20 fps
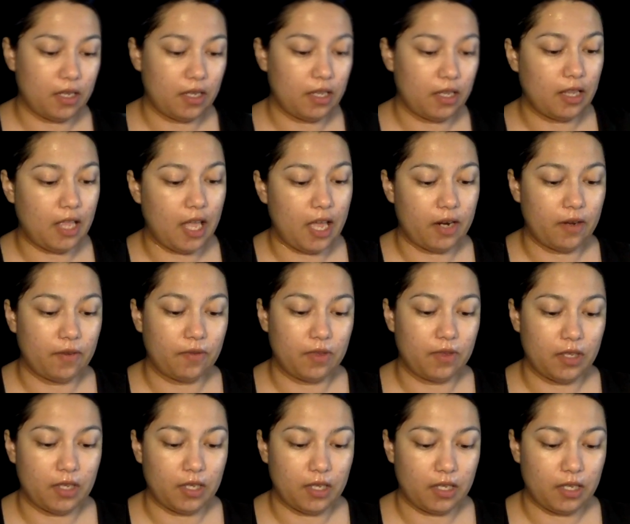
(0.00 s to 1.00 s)
a lot of
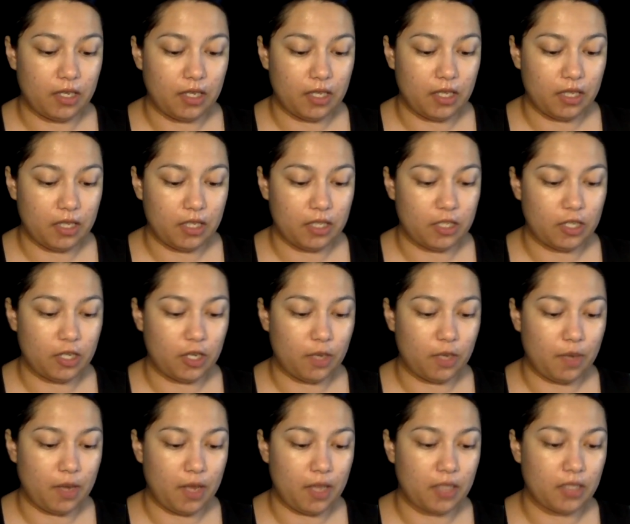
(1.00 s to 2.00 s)
the
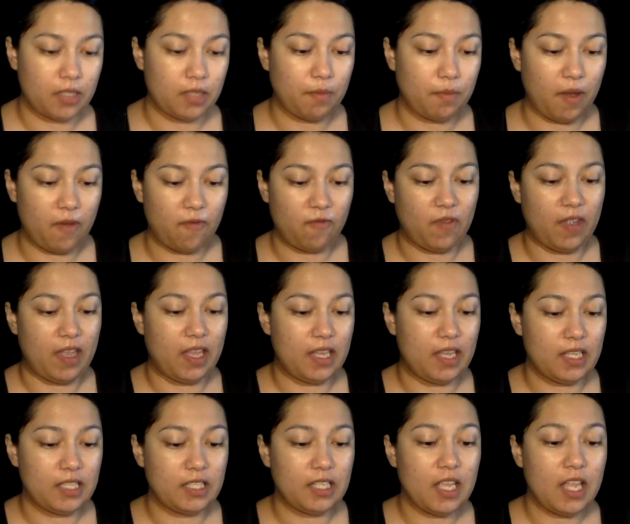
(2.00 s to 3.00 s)
serum onto my
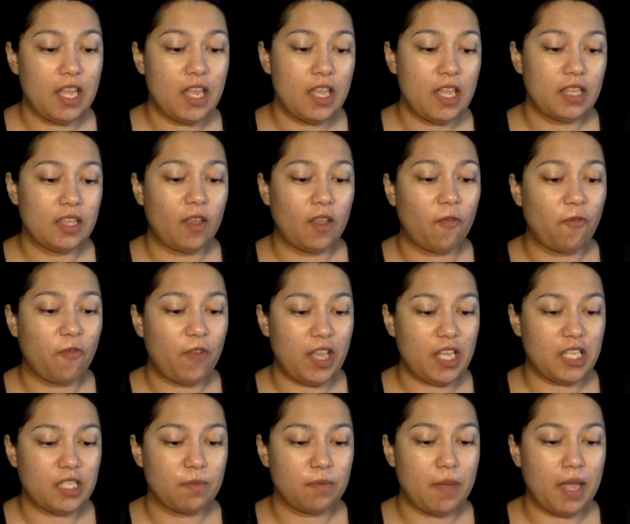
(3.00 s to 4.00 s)
face. The
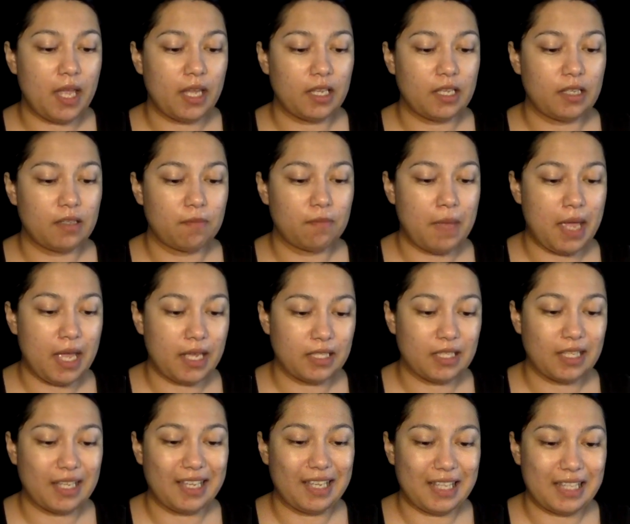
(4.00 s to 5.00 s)
face
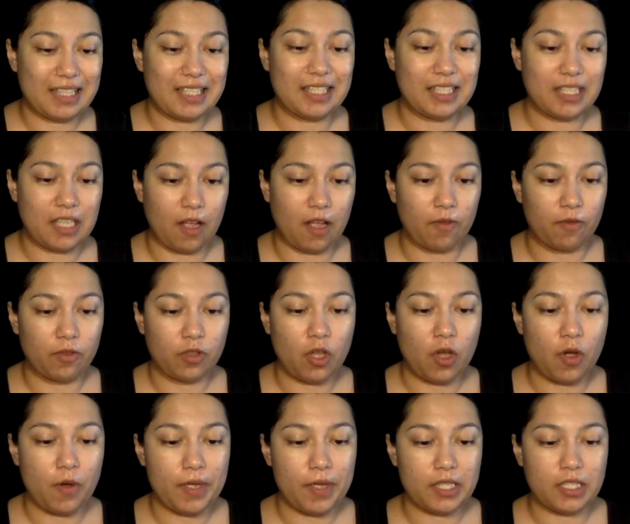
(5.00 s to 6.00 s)
mask itself,
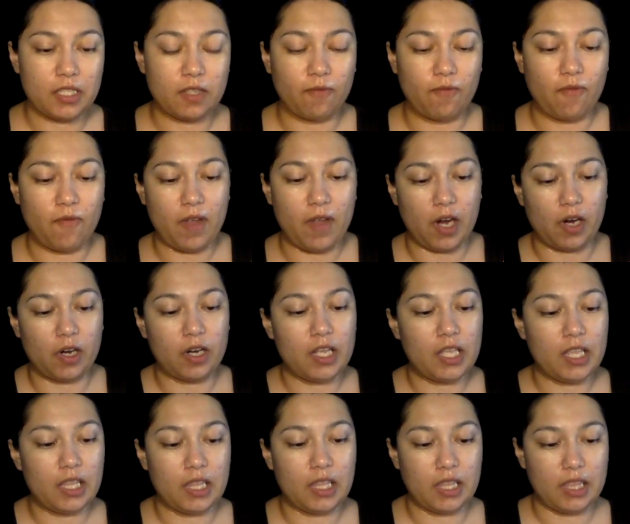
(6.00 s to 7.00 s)
though, it's
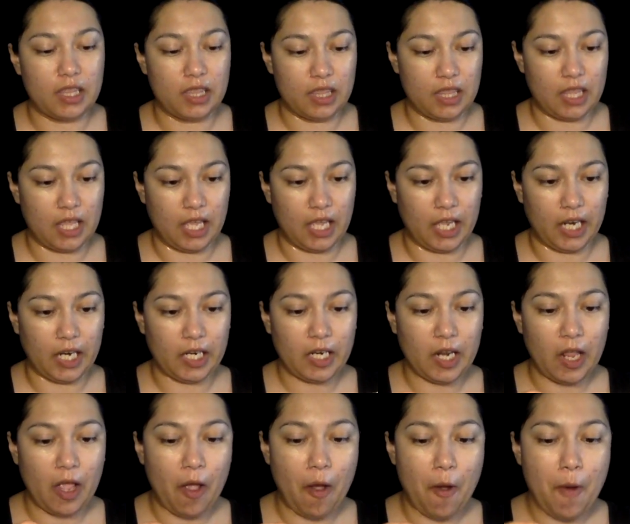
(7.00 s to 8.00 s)
very thin
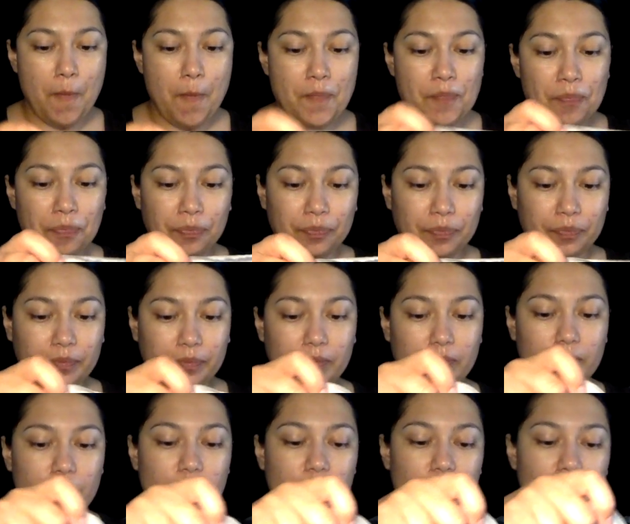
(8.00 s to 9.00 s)

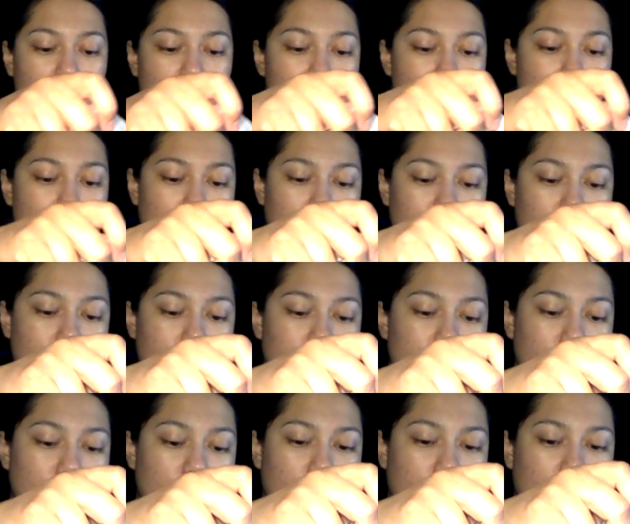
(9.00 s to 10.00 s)
compared
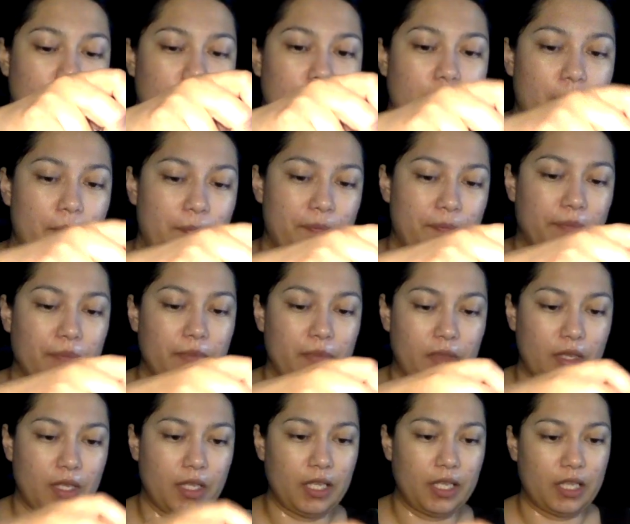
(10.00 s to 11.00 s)
to like
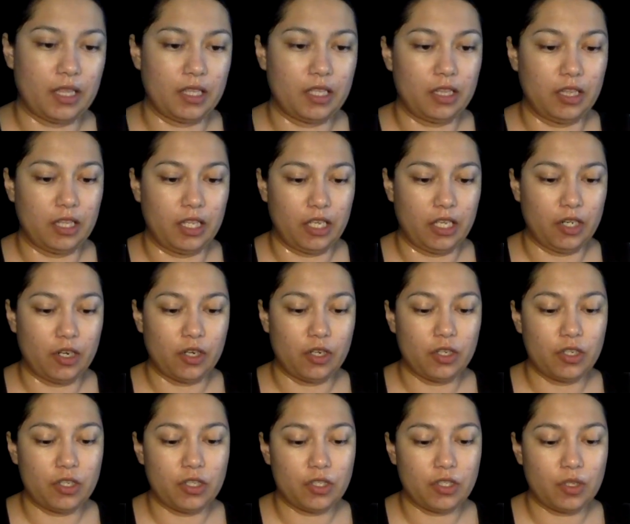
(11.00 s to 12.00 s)
the
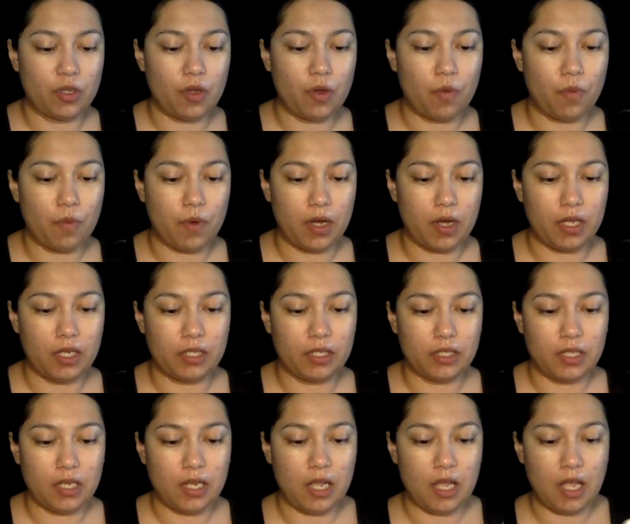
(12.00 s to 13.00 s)
leaders
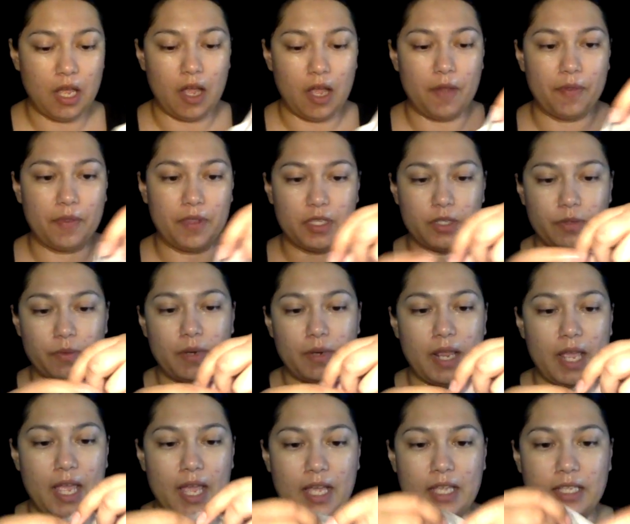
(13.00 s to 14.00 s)
one. This one
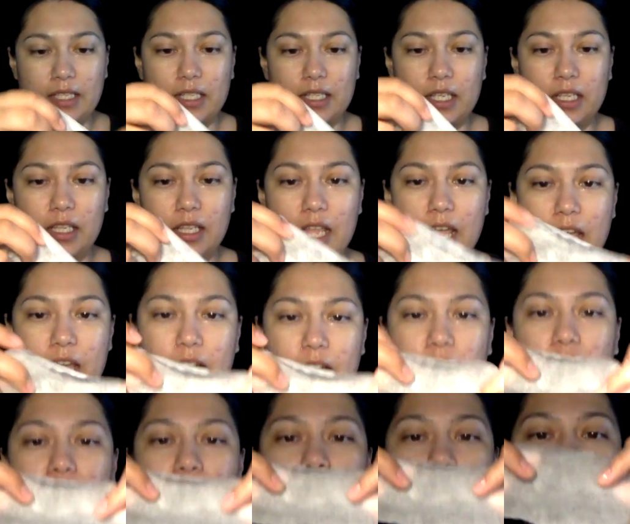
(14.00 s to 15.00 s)
has a lot of